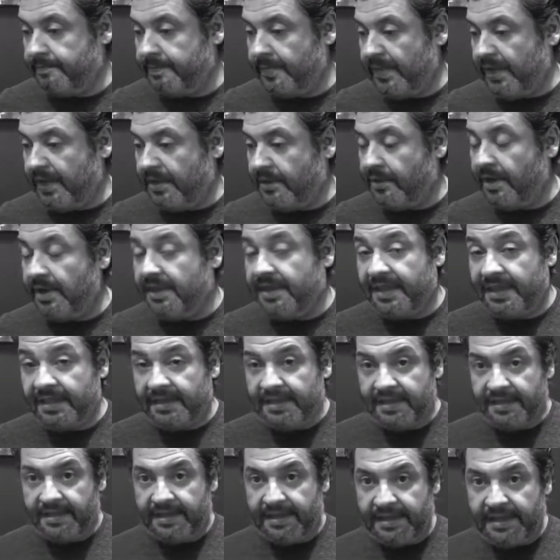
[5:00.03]
I
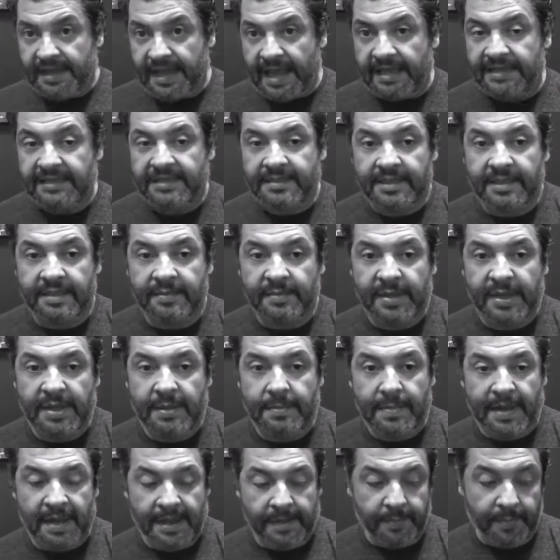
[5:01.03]
think that's going to be
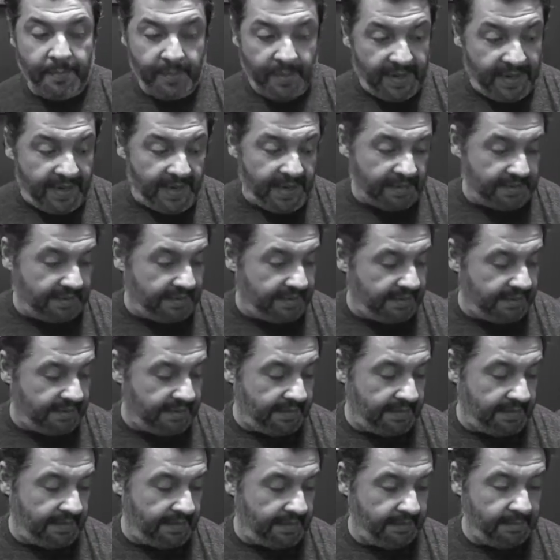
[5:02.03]
my best,
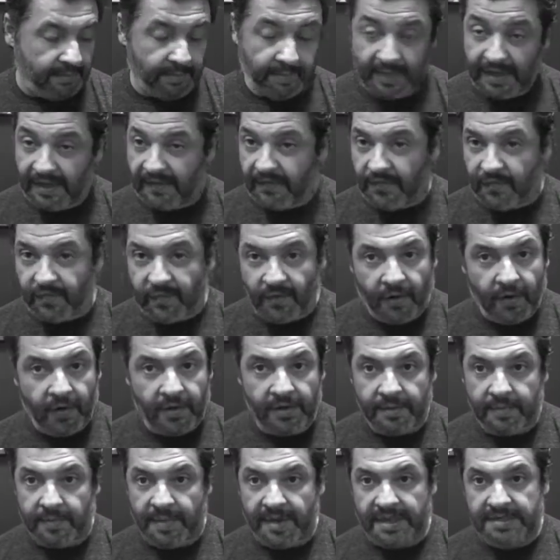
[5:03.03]
by
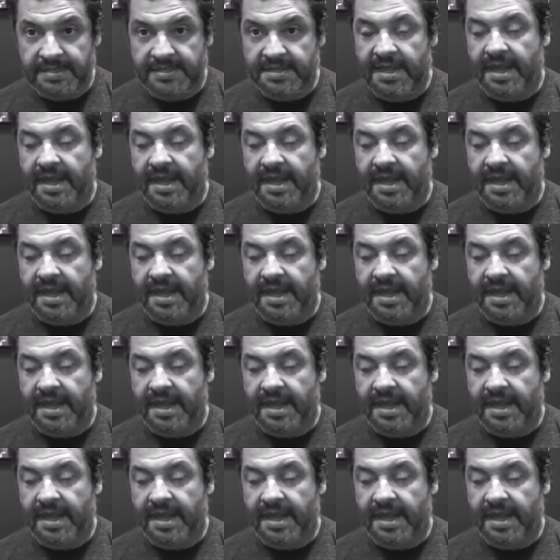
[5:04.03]
far the best